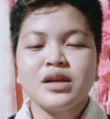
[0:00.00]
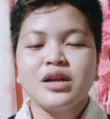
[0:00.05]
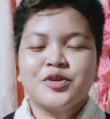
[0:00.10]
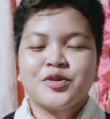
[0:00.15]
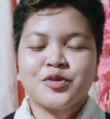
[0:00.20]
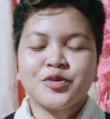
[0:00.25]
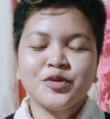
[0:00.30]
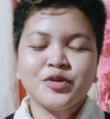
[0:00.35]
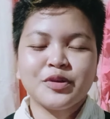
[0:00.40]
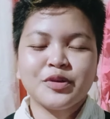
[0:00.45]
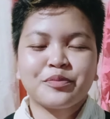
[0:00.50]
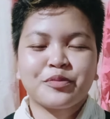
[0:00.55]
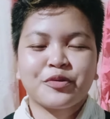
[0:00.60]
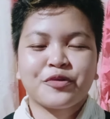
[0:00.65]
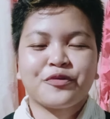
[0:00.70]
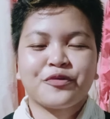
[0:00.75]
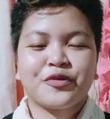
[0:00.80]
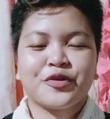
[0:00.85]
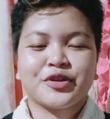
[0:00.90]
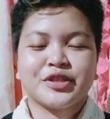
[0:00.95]
Rule number
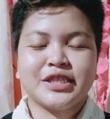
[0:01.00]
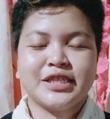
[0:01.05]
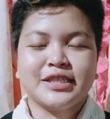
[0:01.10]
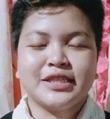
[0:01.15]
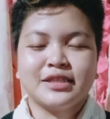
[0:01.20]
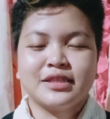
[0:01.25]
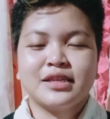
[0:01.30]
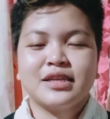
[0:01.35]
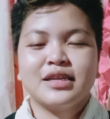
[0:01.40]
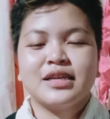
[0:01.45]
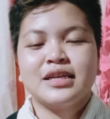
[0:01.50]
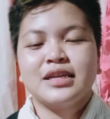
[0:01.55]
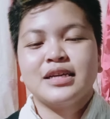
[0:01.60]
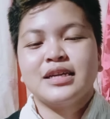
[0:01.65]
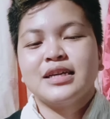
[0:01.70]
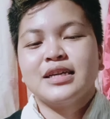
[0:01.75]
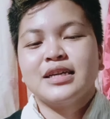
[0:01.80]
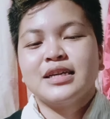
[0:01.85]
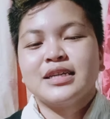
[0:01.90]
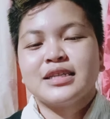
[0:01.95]
14.
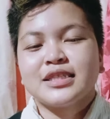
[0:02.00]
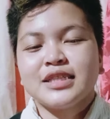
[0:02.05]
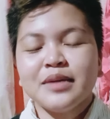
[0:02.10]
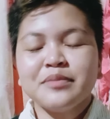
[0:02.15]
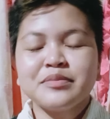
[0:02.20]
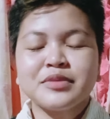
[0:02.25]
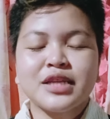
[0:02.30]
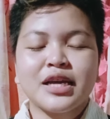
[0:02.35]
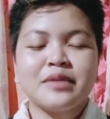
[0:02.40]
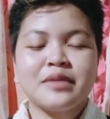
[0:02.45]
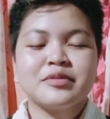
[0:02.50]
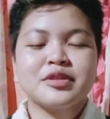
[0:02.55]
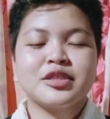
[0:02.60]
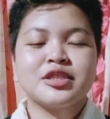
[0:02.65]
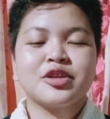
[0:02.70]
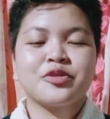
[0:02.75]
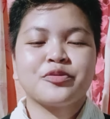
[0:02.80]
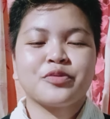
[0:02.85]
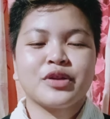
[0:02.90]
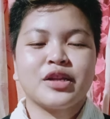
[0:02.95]
Sometimes
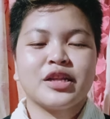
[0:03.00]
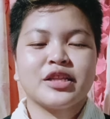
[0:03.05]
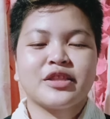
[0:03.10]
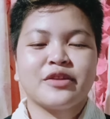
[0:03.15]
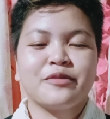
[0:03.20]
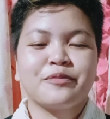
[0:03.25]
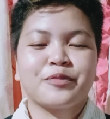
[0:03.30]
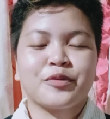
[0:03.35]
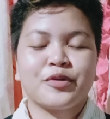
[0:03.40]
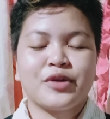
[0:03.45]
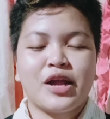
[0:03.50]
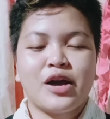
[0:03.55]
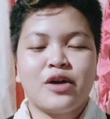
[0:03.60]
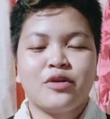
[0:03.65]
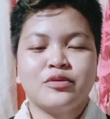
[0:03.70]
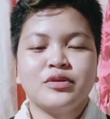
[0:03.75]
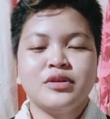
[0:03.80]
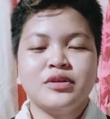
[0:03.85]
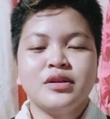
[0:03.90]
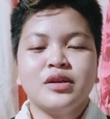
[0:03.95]
the relative
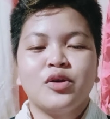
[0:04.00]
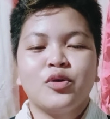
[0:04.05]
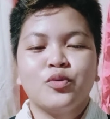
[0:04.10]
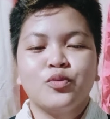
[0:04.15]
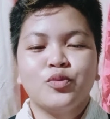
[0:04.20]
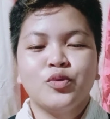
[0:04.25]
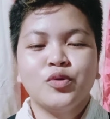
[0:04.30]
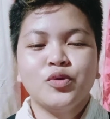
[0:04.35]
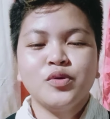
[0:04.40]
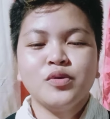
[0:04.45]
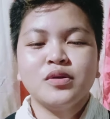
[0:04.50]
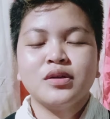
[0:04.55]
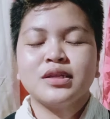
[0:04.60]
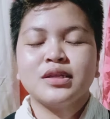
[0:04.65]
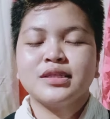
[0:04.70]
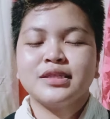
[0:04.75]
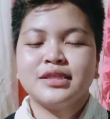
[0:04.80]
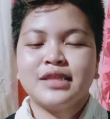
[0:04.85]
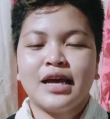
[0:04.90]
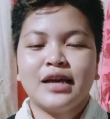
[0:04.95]
pronoun who,
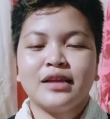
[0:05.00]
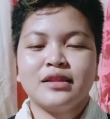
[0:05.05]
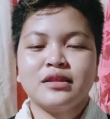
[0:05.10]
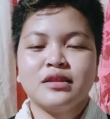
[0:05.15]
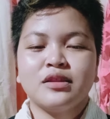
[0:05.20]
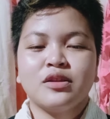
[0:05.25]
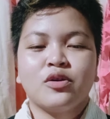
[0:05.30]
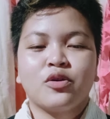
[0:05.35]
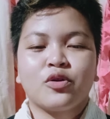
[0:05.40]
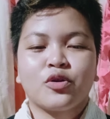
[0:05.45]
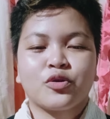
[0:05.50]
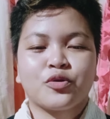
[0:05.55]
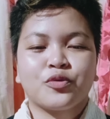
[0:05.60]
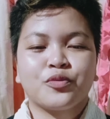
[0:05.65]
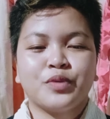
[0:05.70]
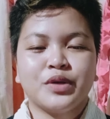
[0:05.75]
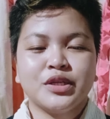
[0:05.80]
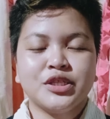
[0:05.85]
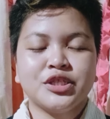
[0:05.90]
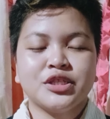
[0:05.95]
that, or
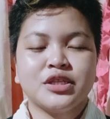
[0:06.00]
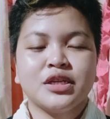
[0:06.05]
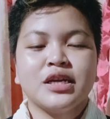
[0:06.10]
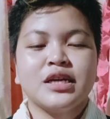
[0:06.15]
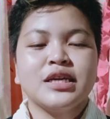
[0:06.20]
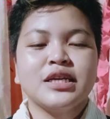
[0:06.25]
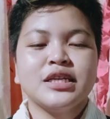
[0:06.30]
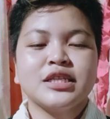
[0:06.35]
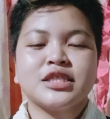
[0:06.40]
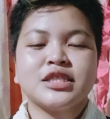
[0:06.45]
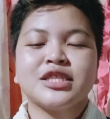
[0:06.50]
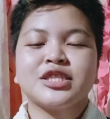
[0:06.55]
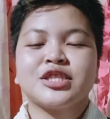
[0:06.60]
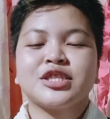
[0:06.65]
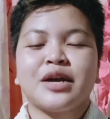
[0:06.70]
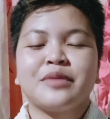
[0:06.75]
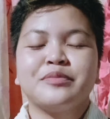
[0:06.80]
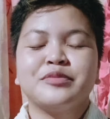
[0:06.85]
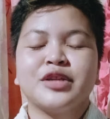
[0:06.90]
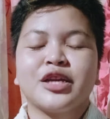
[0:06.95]
which is the
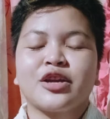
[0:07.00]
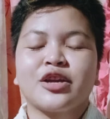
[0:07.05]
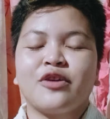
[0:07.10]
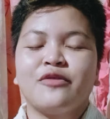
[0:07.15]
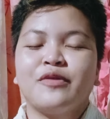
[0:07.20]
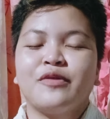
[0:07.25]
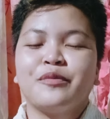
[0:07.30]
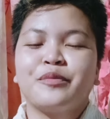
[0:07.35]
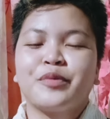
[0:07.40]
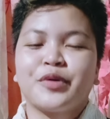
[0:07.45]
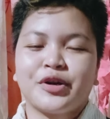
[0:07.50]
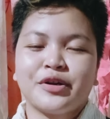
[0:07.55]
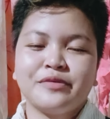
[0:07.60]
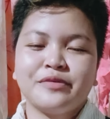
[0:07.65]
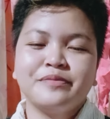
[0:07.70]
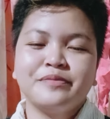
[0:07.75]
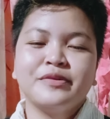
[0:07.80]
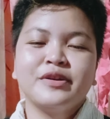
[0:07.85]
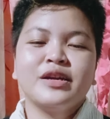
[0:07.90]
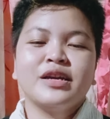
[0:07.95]
subject of a verb
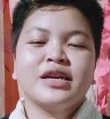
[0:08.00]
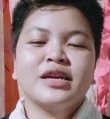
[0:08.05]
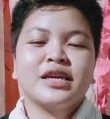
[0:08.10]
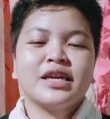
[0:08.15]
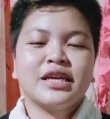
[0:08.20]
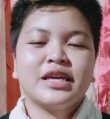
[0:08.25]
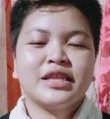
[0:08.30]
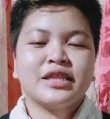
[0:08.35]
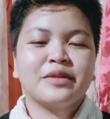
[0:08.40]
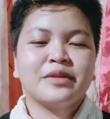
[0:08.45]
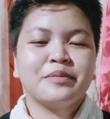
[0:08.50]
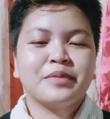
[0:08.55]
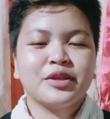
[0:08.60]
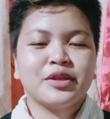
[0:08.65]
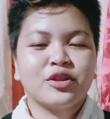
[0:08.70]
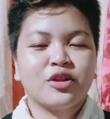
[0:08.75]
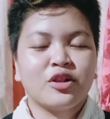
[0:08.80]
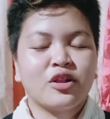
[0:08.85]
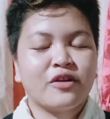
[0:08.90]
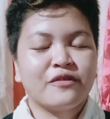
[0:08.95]
in the
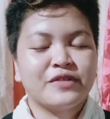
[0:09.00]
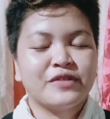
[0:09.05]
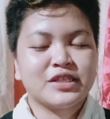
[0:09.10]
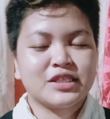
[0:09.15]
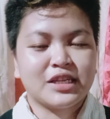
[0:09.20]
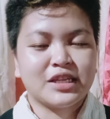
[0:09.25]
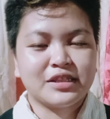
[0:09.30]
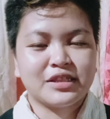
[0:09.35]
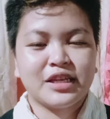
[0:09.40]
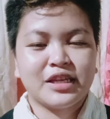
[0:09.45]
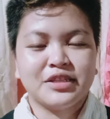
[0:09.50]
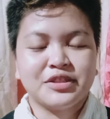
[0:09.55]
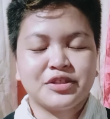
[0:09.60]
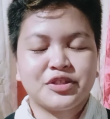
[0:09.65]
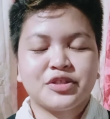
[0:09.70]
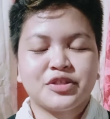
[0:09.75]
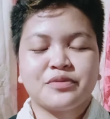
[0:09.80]
middle of the sentence.